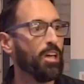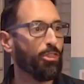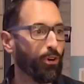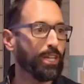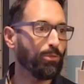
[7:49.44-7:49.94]

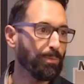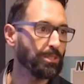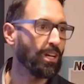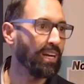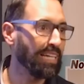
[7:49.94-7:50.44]

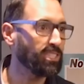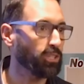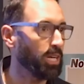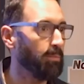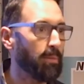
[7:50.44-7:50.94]
33% on
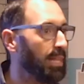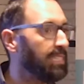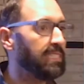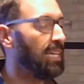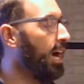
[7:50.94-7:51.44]
Instagram.
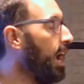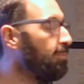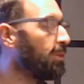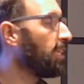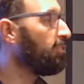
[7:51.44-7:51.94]
That's
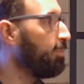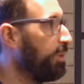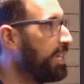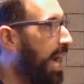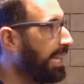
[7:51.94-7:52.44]

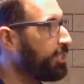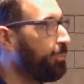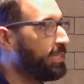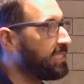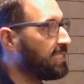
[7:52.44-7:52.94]
unbelievable. I tell
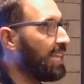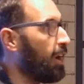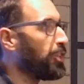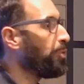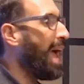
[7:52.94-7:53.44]
businesses
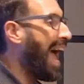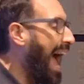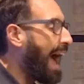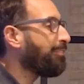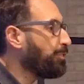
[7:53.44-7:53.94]
now, you
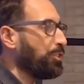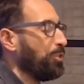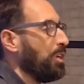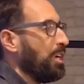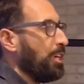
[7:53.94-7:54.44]
have
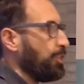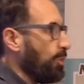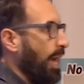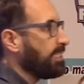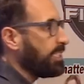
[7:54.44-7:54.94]
to
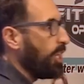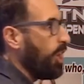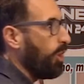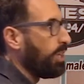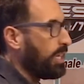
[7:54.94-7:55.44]
do
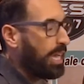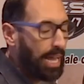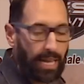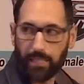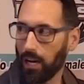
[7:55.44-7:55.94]
SEO
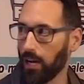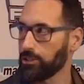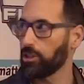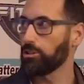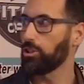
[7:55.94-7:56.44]
and
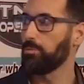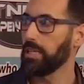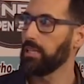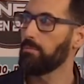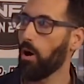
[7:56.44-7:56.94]
social
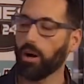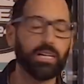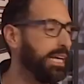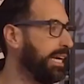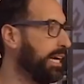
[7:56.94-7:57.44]
media
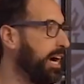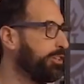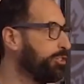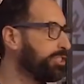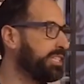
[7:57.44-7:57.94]
marketing.
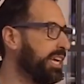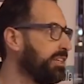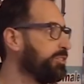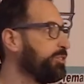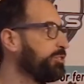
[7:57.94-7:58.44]
You just
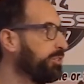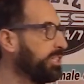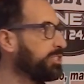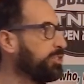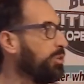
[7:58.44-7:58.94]
can't do
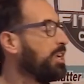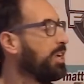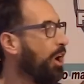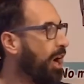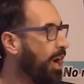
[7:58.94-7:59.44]
traditional.
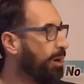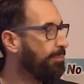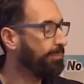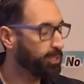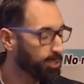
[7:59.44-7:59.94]

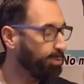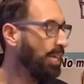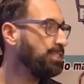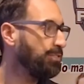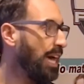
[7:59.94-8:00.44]
There's a place for